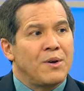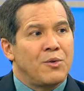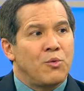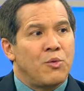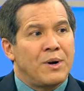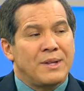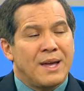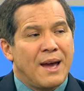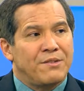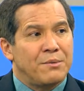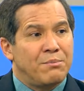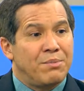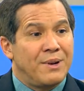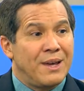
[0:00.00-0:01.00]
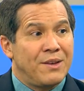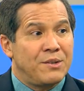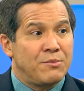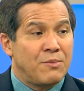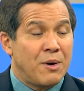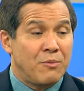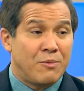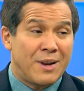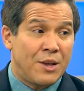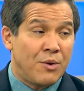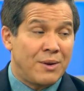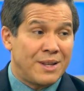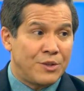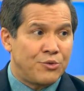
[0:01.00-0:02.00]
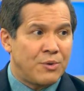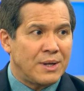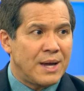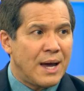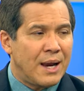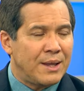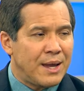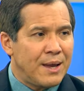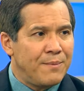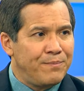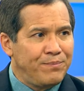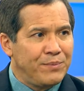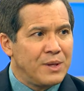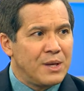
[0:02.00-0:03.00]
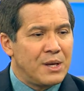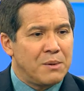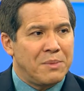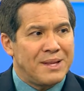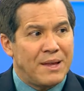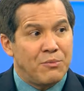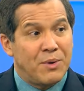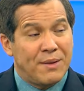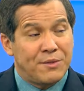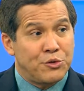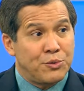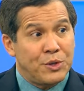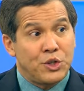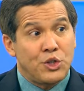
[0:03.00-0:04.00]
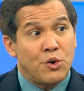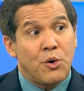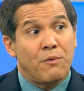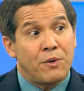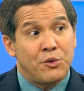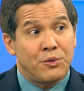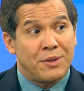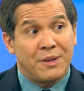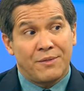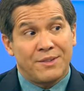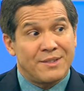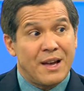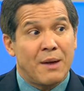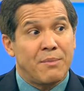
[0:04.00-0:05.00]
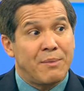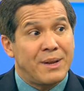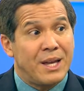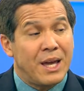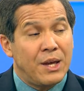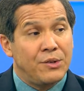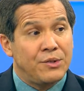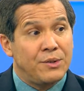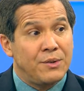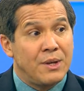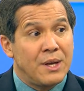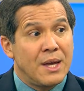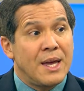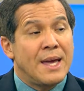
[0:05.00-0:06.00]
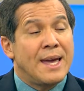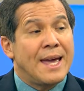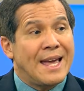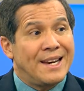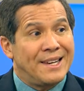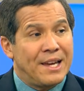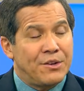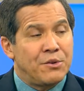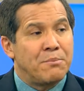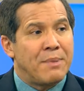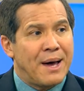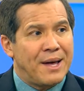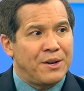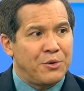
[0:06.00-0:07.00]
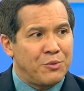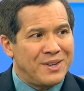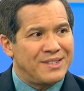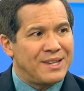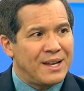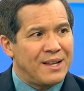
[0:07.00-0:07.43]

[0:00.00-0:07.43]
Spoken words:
we're going to have to place you in what I call a drug holiday, meaning that we'll have to switch you over to a different type of medication and let your body reset